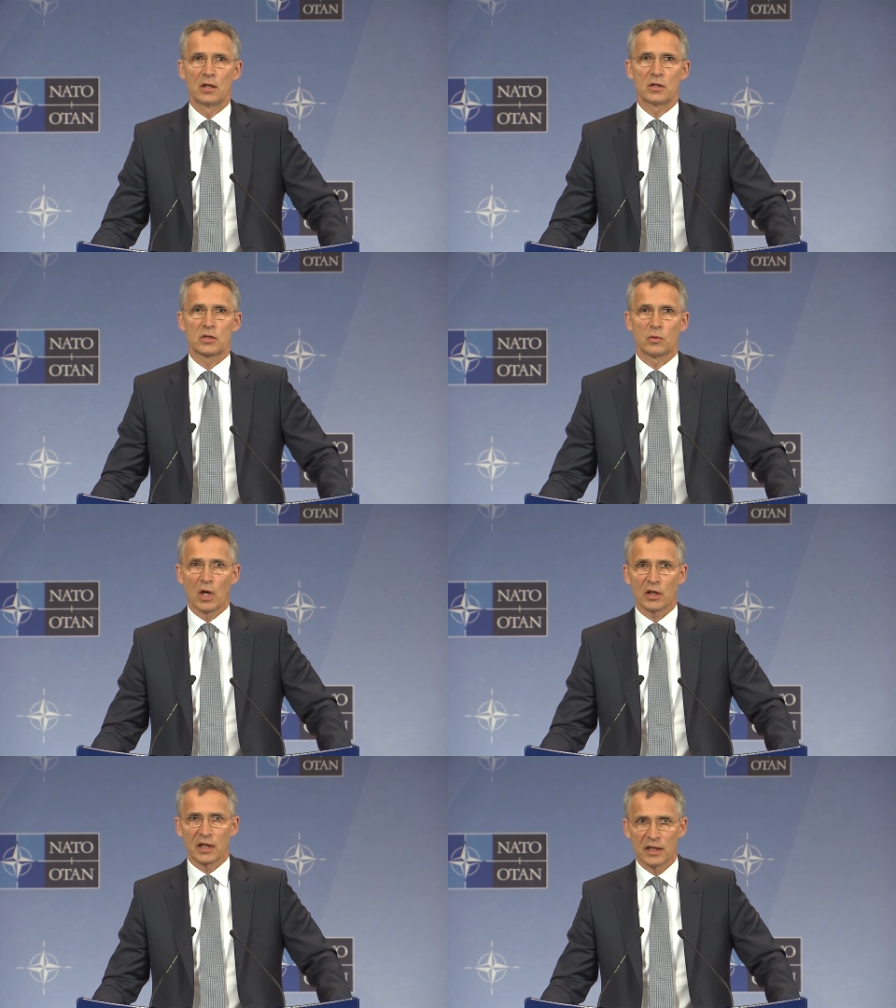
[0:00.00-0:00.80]
So we
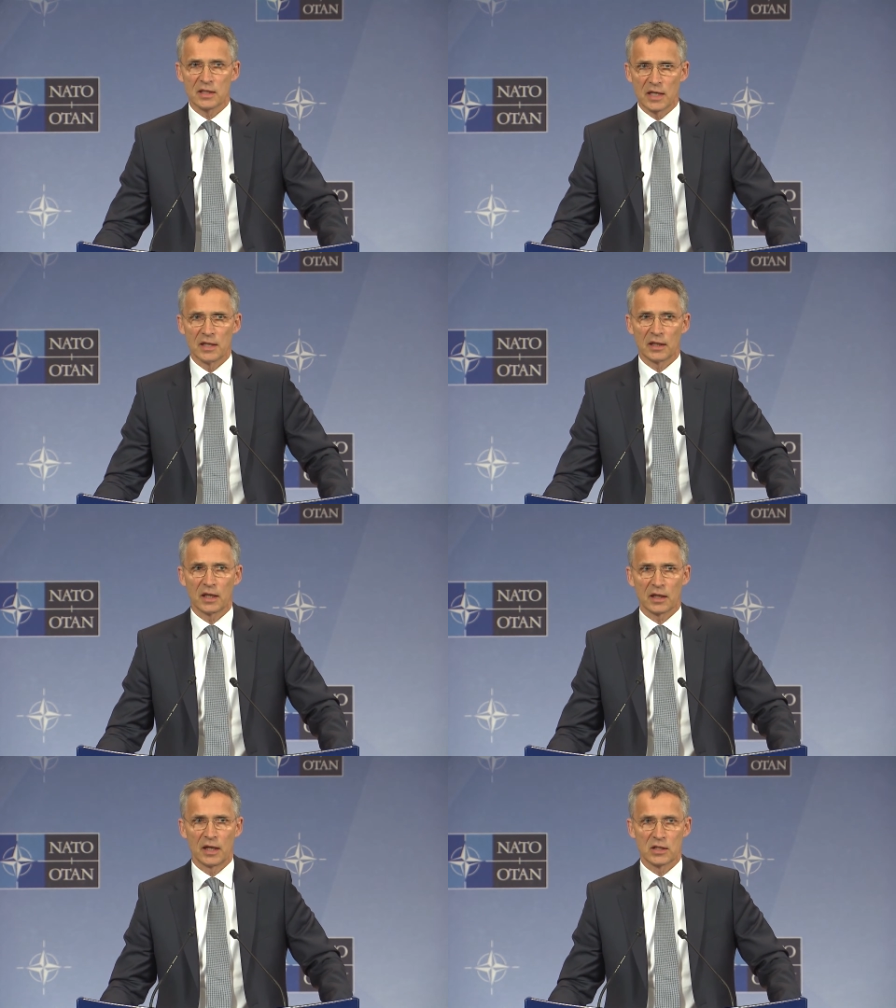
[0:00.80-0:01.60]
are sending
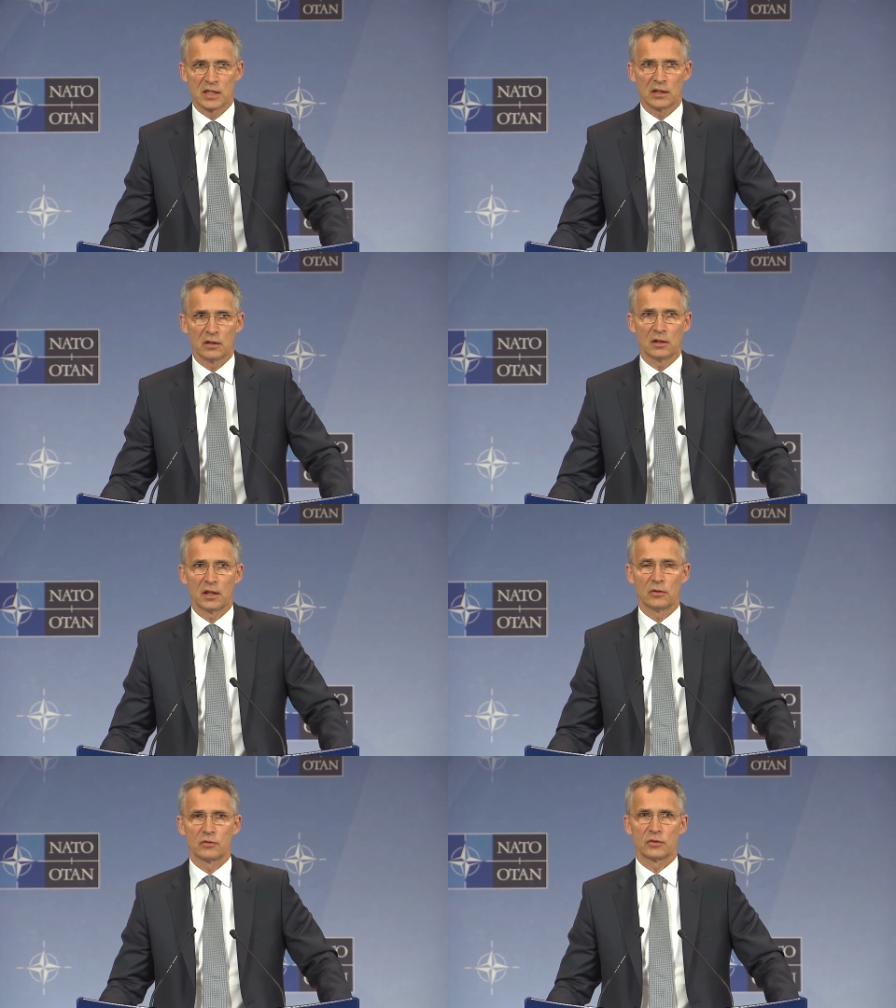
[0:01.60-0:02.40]
a clear signal,
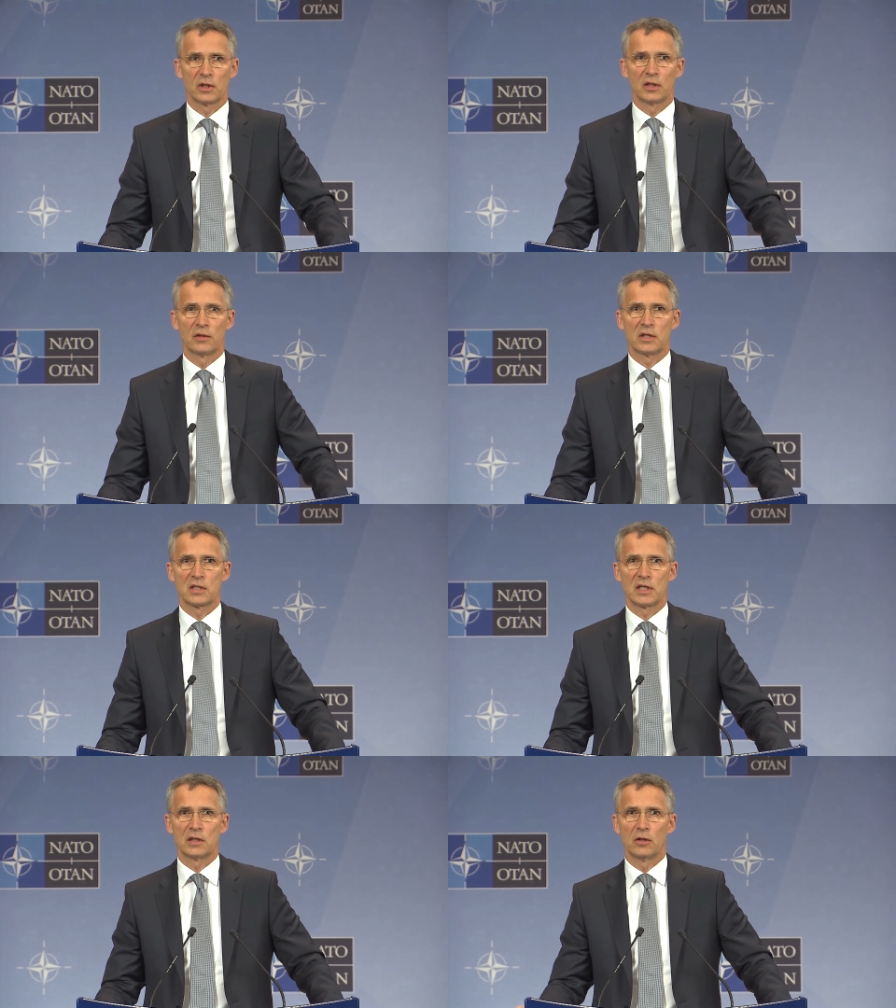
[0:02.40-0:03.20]
and also the
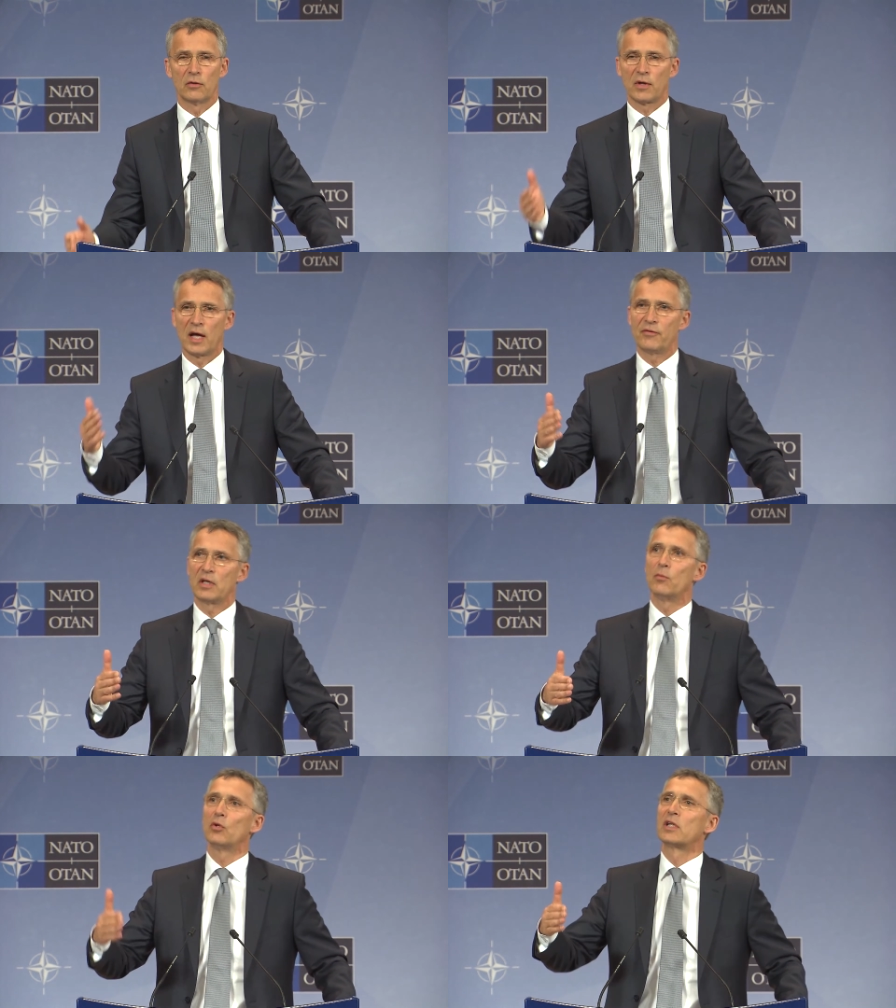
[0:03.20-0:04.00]
signal of
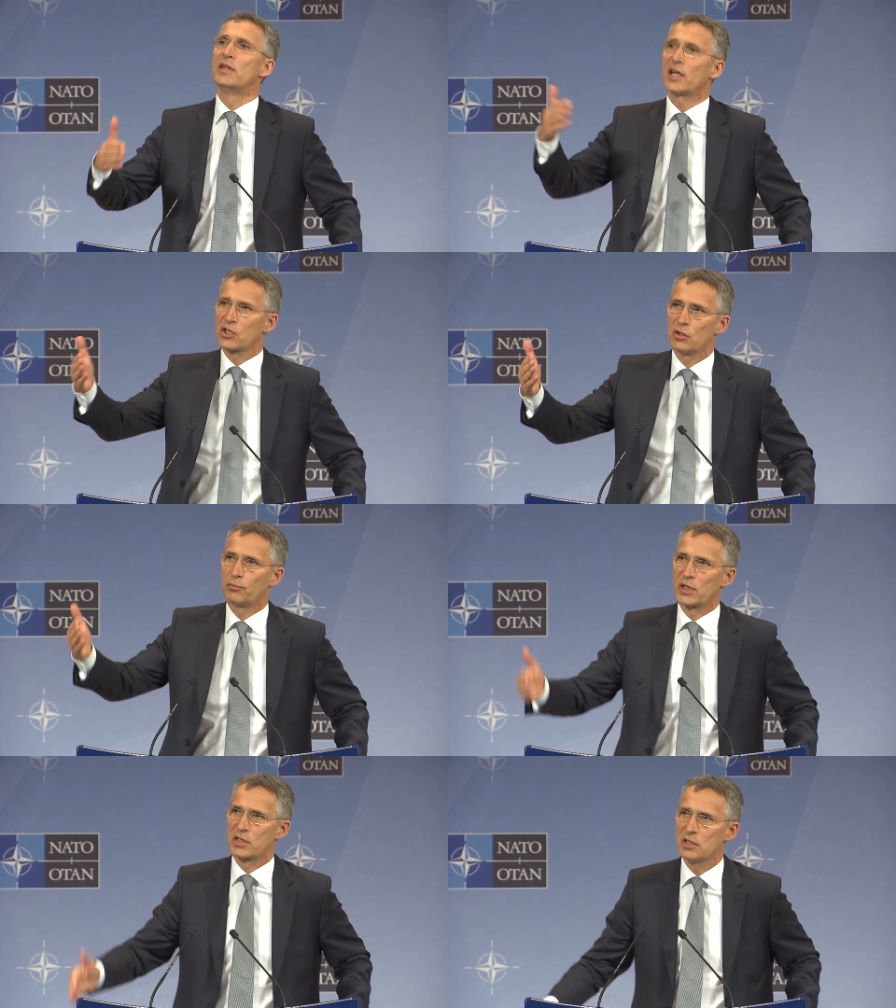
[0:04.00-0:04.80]
having a multinational
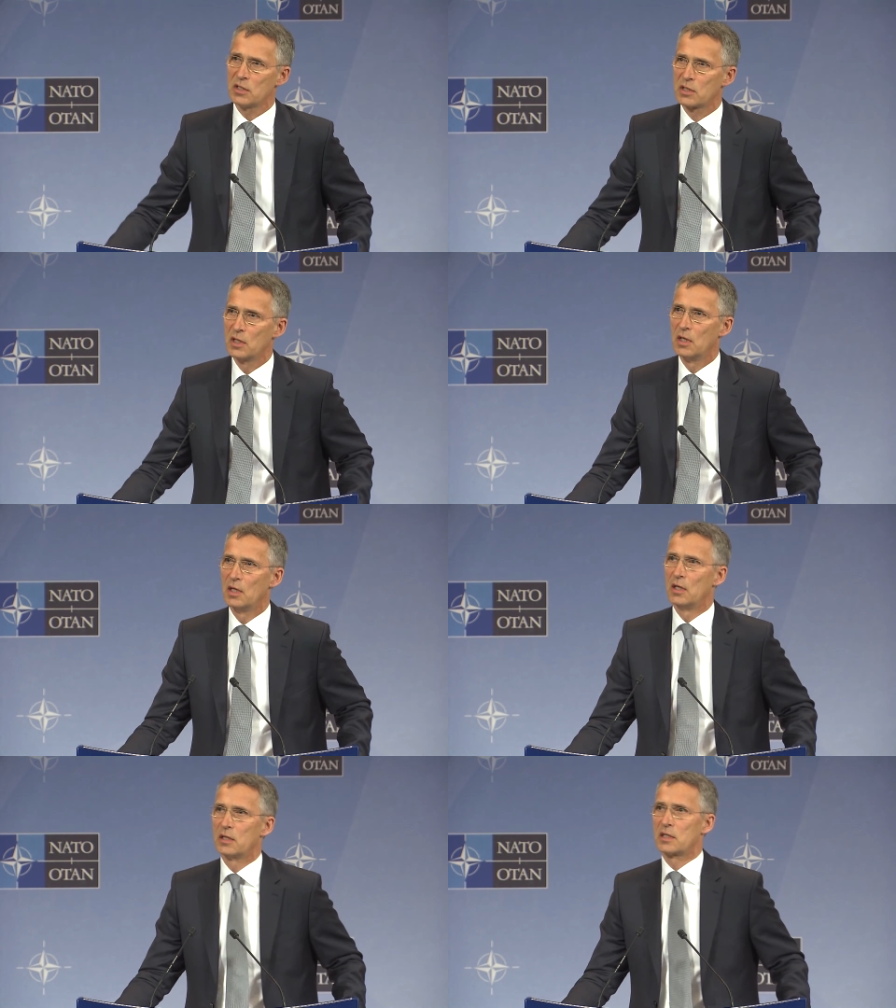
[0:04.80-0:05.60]
presence
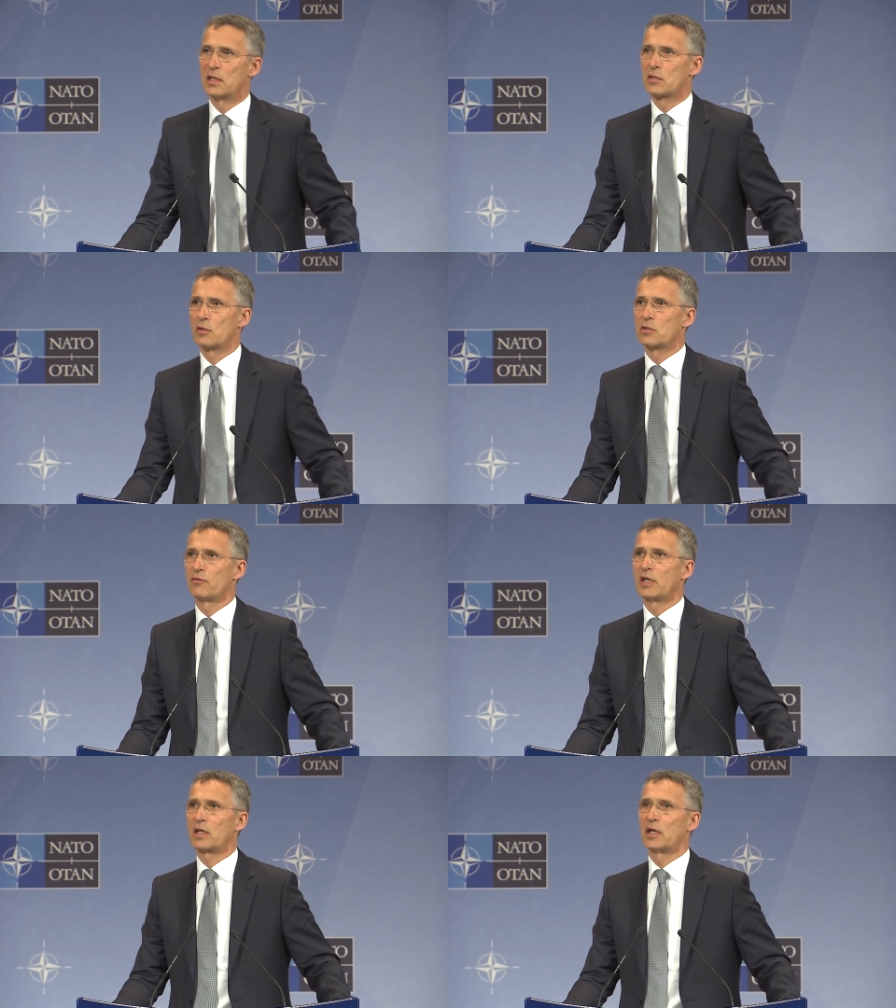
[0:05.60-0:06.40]
sends also a
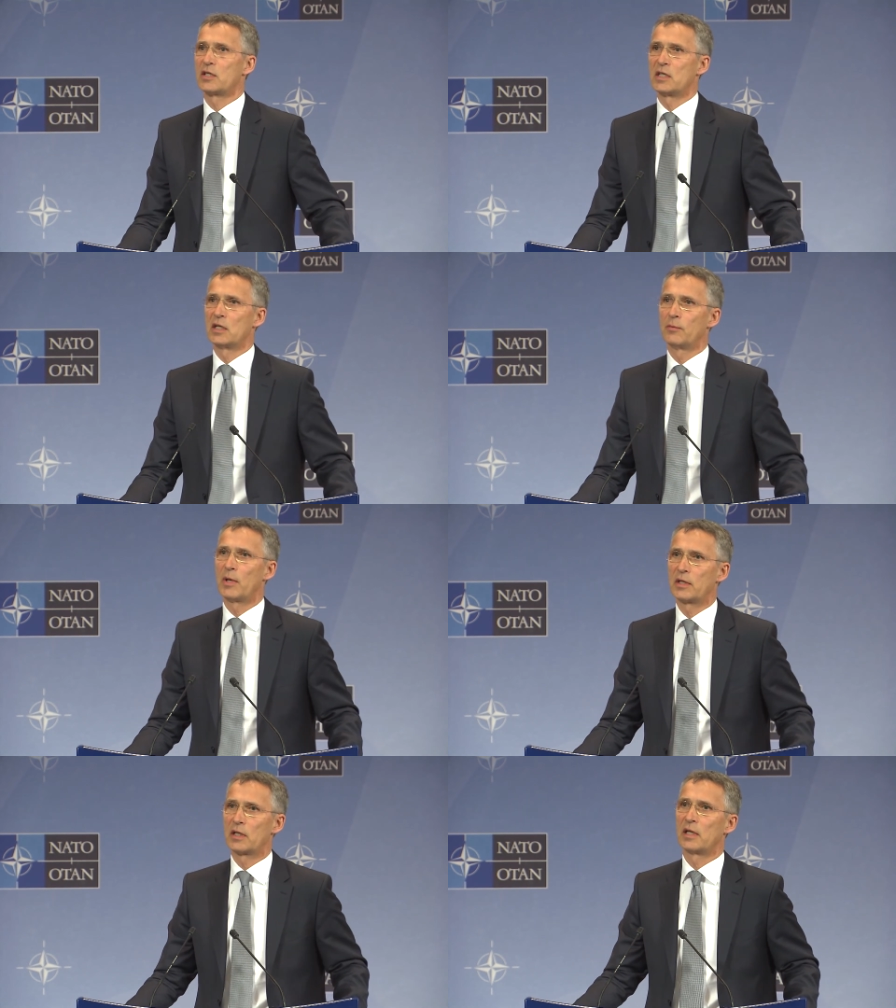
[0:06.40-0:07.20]
very clear signal
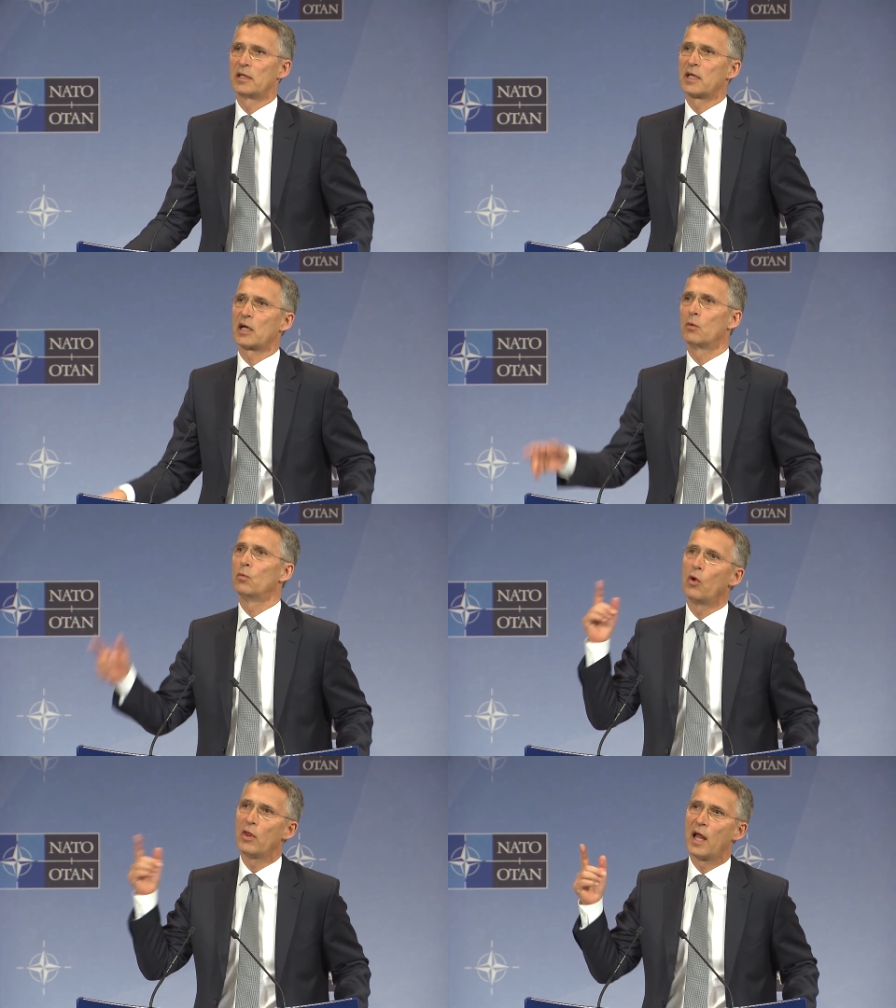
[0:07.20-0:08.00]
about that an attack
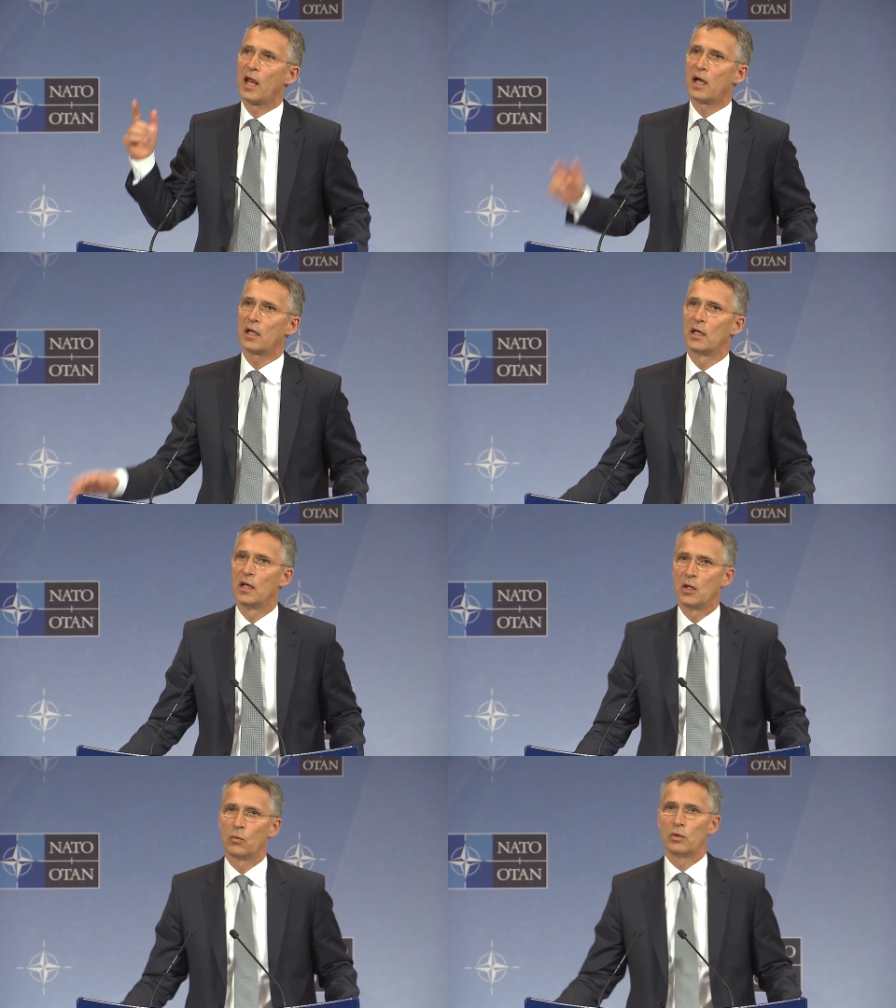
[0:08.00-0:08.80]
on one ally
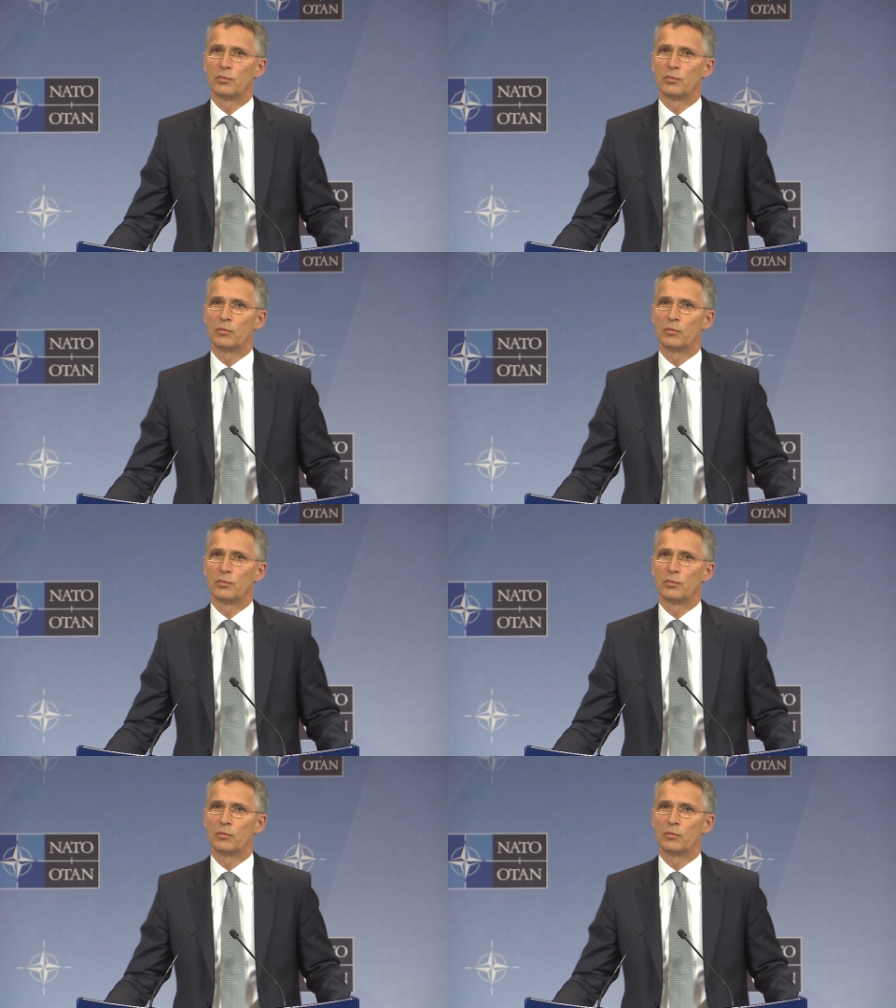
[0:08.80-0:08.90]
will